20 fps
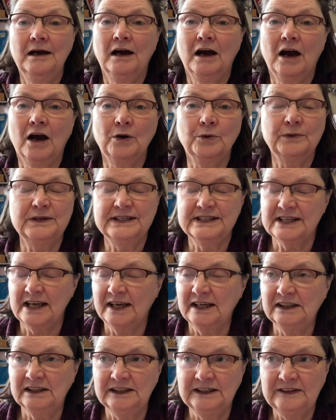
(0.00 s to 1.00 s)
our
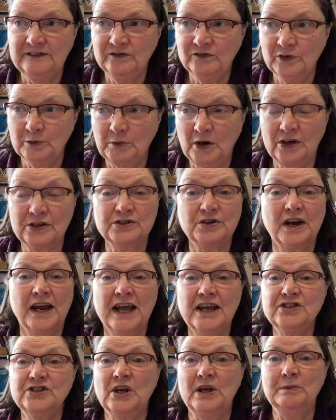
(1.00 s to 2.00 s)
recycling from our
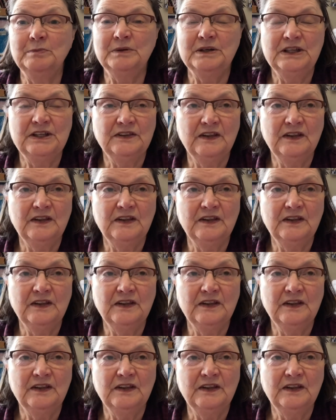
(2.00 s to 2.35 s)
trash company.